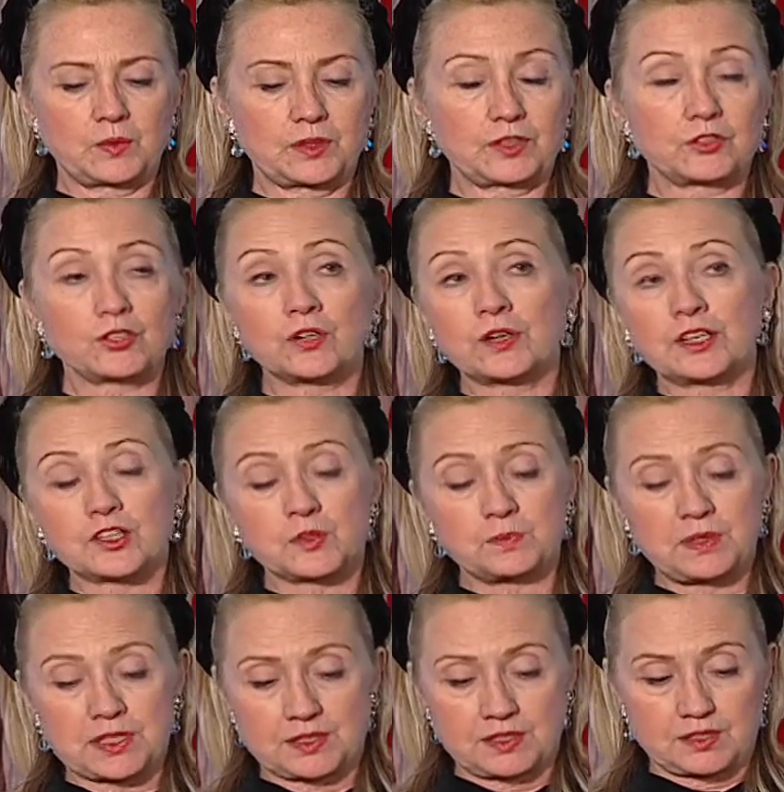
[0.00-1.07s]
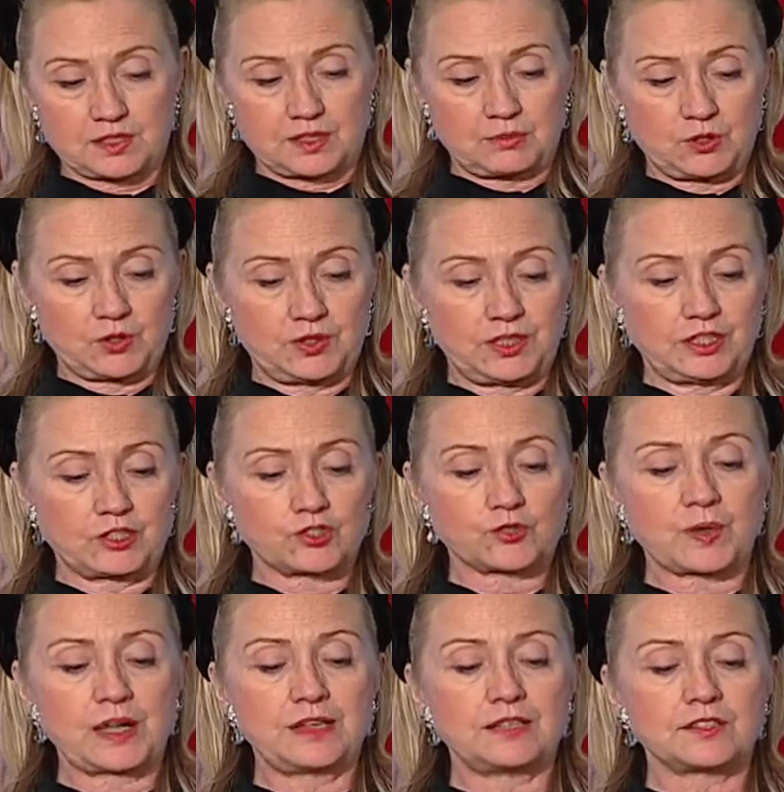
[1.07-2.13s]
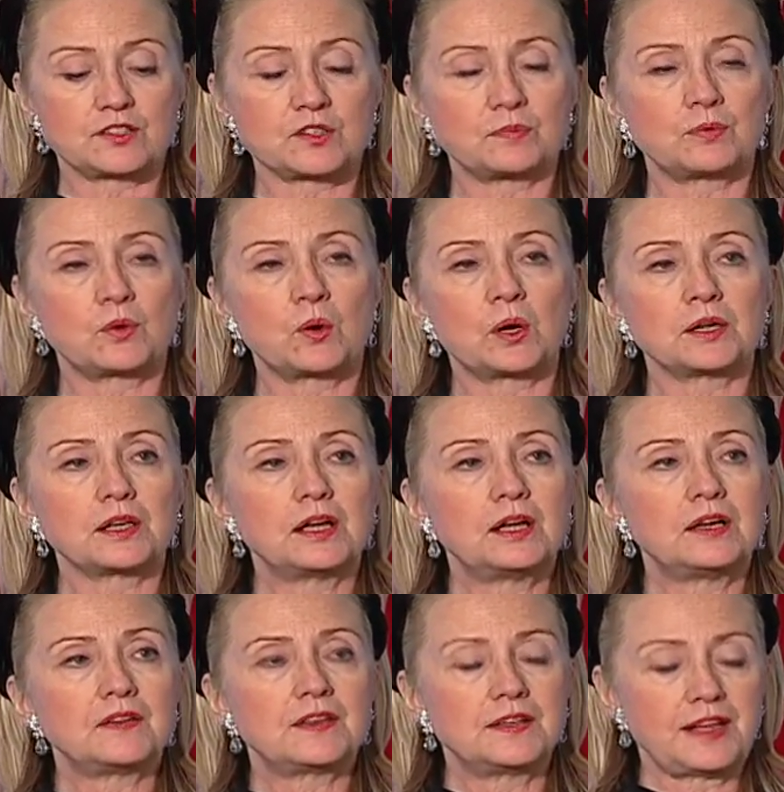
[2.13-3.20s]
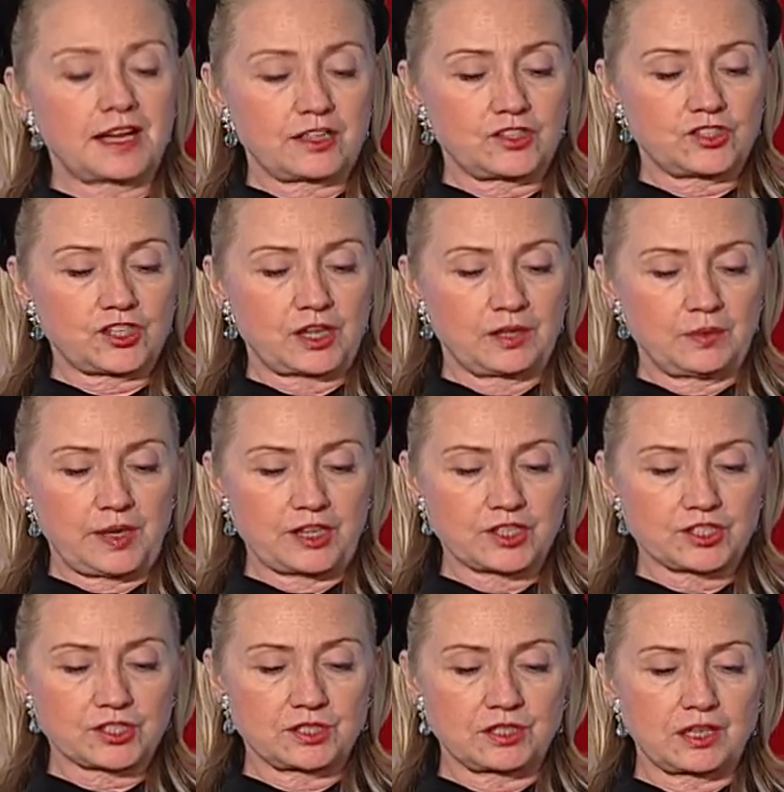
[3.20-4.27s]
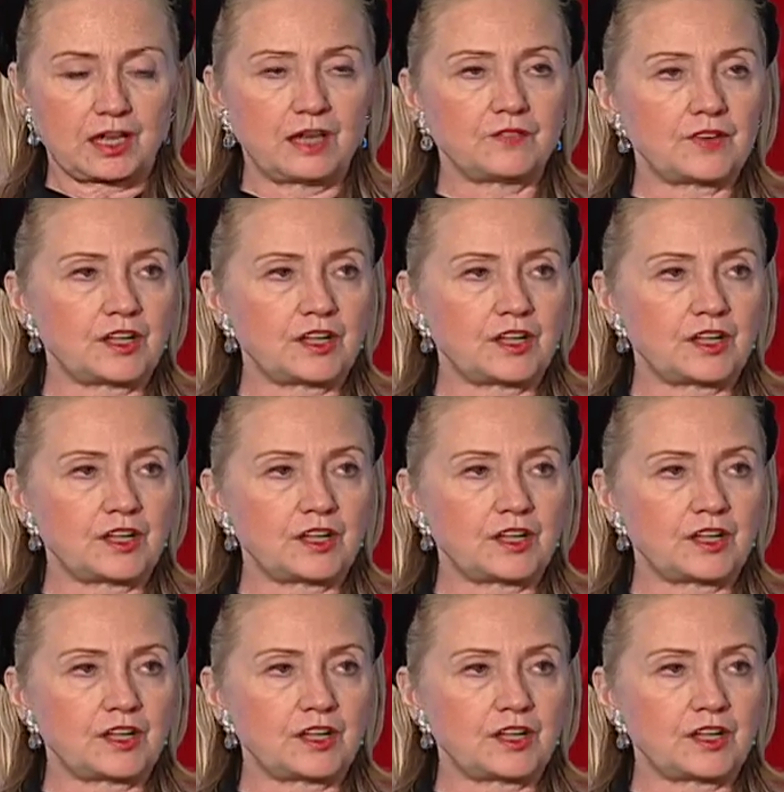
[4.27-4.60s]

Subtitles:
with the Turkish business community to train and support the next generation of